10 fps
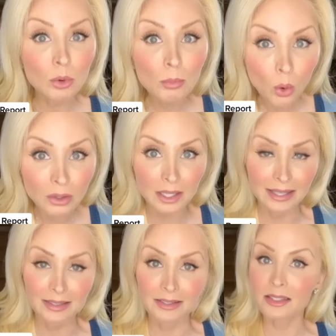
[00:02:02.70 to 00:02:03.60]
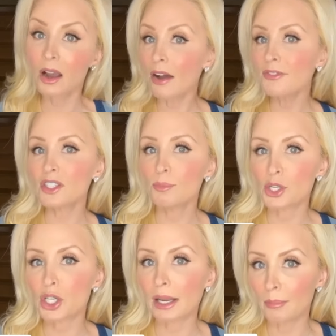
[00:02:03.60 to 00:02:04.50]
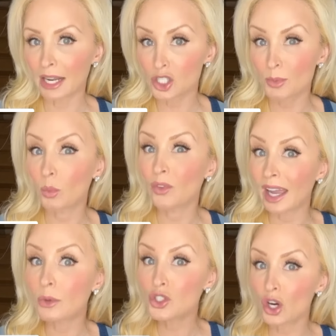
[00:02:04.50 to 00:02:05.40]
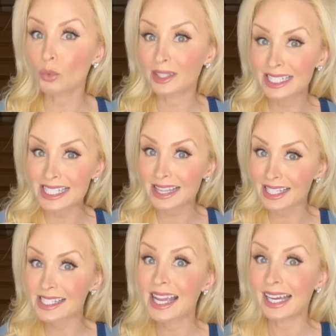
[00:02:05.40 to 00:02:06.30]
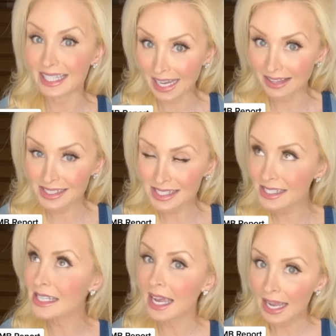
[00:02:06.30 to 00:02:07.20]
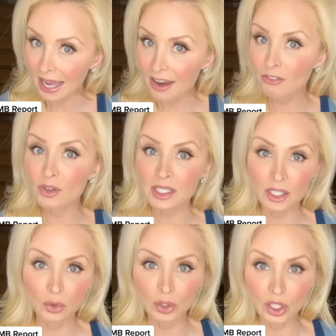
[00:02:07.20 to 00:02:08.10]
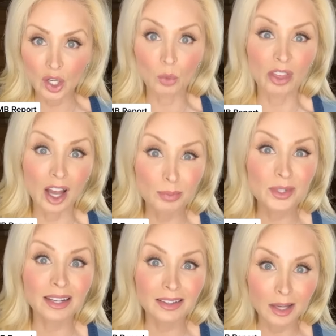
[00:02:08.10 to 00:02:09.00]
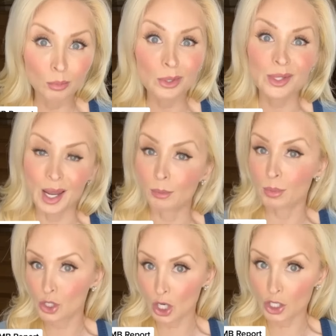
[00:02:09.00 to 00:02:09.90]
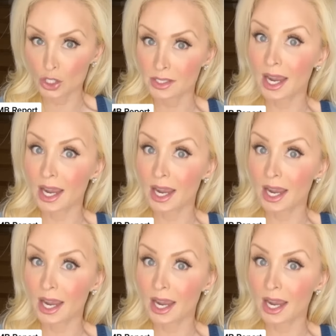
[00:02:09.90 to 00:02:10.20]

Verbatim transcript: a report like this. The Office of Budget and Management will now start releasing this analysis every single year with updated numbers and projections.